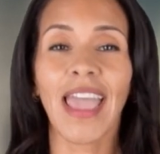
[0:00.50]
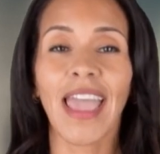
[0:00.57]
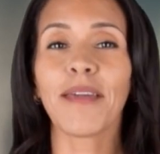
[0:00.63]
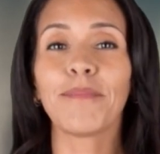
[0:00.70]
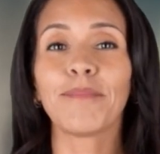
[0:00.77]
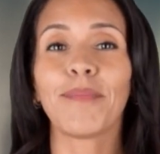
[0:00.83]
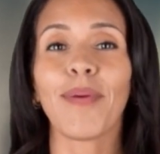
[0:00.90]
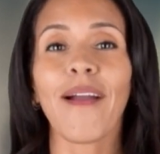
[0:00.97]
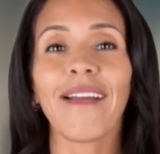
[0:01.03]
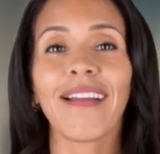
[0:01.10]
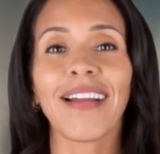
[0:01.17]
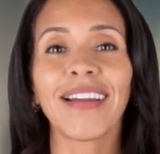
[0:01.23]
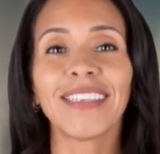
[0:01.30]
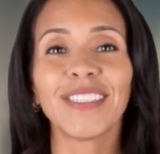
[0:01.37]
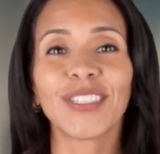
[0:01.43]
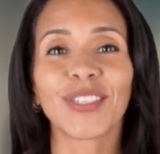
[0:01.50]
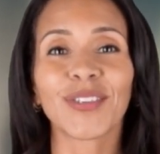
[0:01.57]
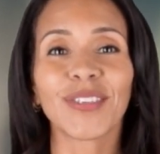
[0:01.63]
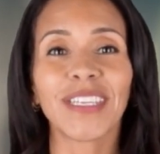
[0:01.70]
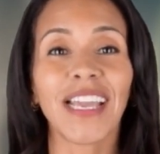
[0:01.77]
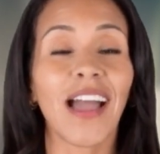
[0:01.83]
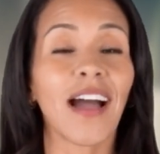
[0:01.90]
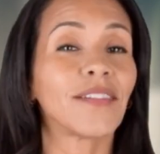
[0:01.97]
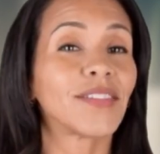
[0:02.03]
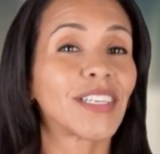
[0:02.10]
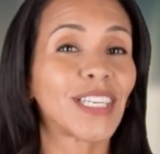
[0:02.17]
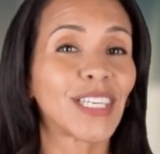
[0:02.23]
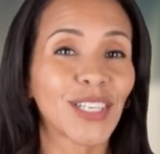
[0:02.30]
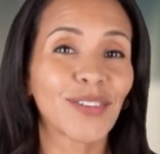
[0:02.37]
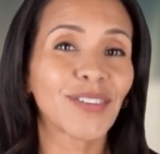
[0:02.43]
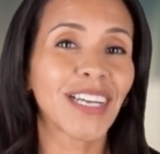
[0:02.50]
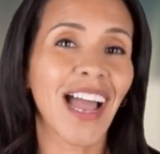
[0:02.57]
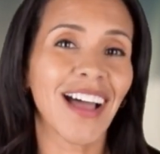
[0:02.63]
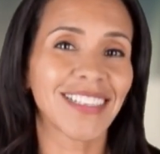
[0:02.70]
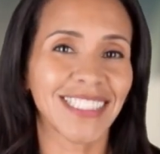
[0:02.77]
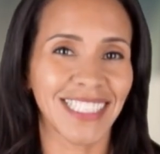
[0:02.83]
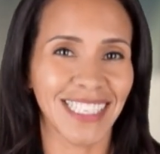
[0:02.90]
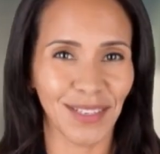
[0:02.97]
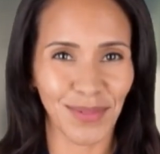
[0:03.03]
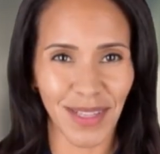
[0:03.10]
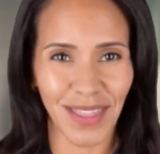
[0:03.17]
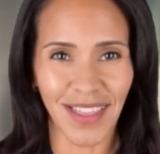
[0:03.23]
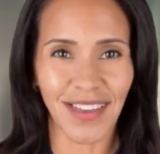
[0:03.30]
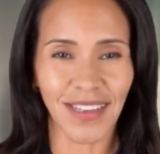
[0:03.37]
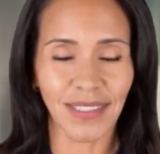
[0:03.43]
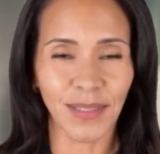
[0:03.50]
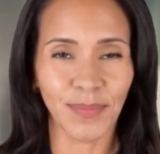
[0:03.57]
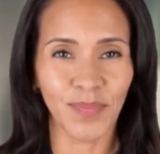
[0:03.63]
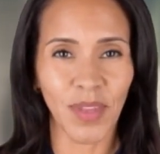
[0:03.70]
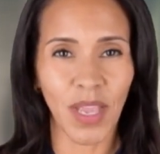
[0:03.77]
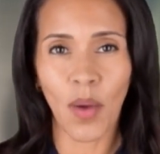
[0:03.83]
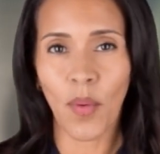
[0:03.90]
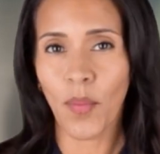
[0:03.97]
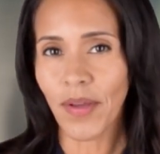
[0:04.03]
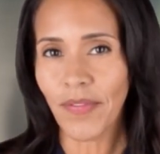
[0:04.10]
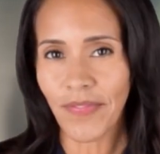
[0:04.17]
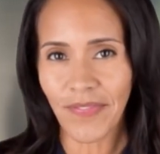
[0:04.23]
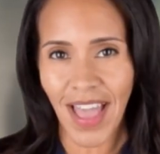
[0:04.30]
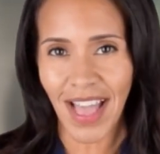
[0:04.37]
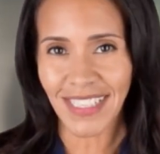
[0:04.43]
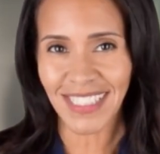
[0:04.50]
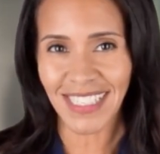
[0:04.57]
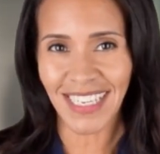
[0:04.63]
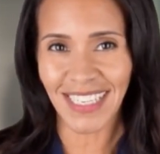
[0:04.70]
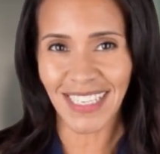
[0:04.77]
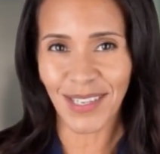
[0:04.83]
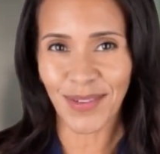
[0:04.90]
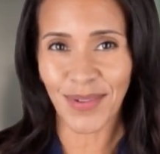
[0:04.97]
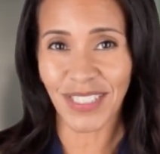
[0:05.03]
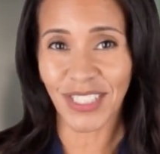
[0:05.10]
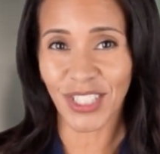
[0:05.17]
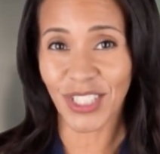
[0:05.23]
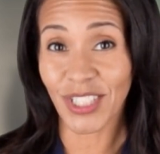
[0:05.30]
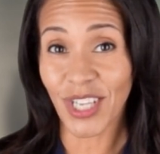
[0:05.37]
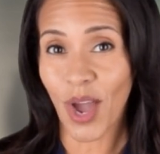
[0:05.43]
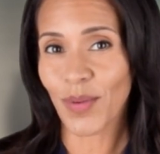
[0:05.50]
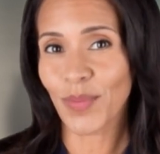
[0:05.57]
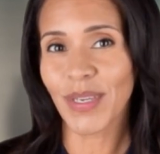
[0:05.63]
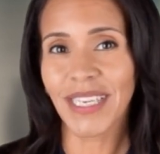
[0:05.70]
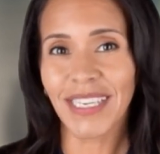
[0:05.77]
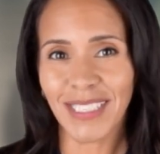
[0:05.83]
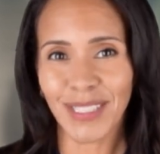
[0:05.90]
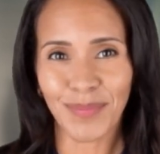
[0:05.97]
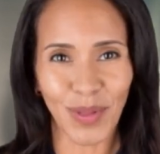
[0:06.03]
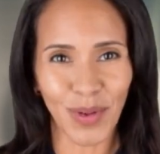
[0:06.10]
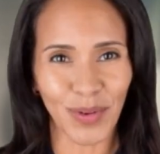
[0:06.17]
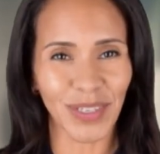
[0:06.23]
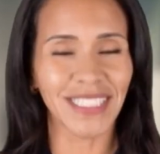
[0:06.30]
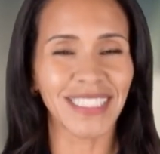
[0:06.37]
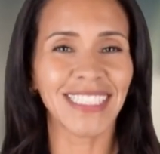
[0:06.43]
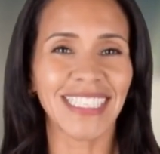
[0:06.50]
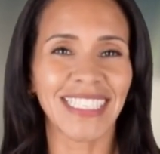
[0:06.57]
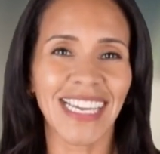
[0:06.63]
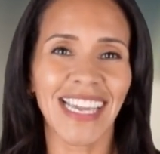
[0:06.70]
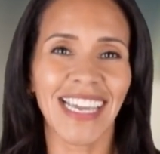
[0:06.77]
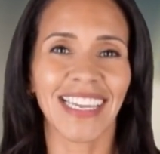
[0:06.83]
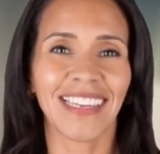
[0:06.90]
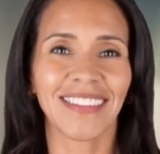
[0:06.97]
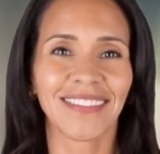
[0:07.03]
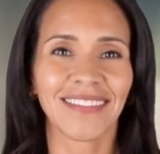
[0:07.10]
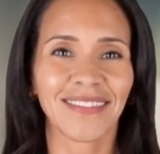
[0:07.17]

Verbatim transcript: embark on a journey of curiosity with us. What fascinating questions are we exploring today?